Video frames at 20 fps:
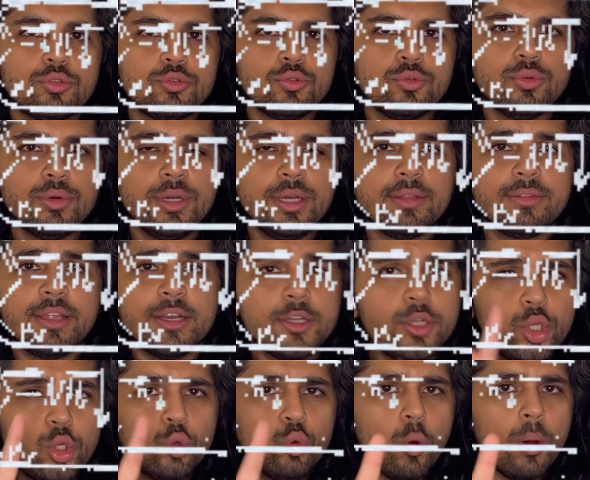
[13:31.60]
do. There are
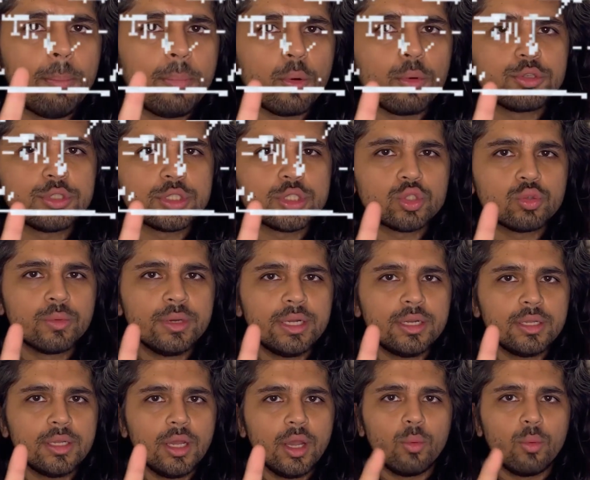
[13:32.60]
two approaches to it.